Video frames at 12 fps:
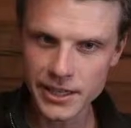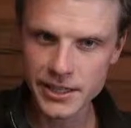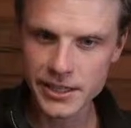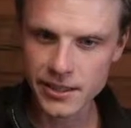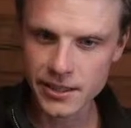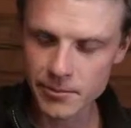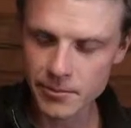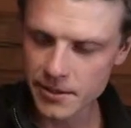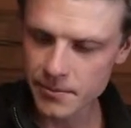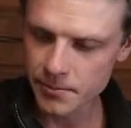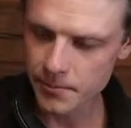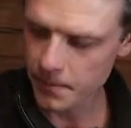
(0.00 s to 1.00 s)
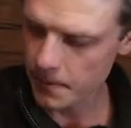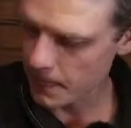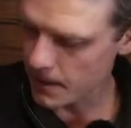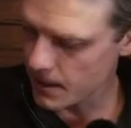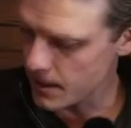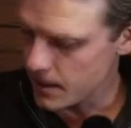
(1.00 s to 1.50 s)
in a little bit.
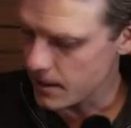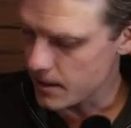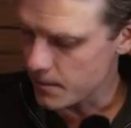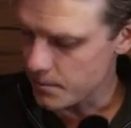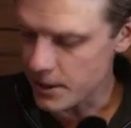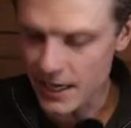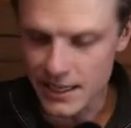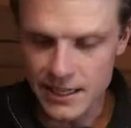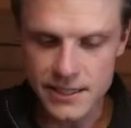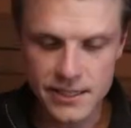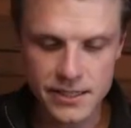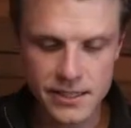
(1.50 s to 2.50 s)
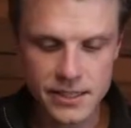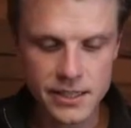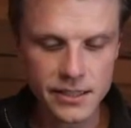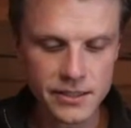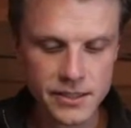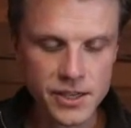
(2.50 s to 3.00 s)
But I can still
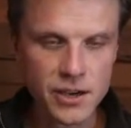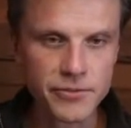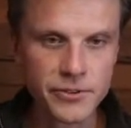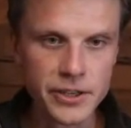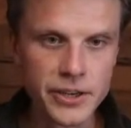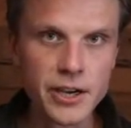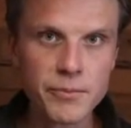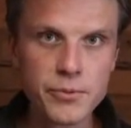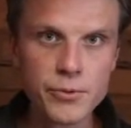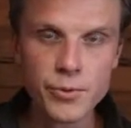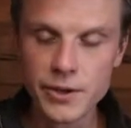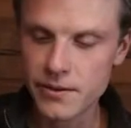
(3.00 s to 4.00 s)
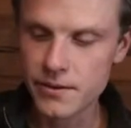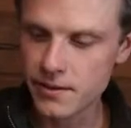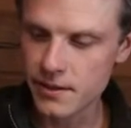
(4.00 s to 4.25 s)
soften it up with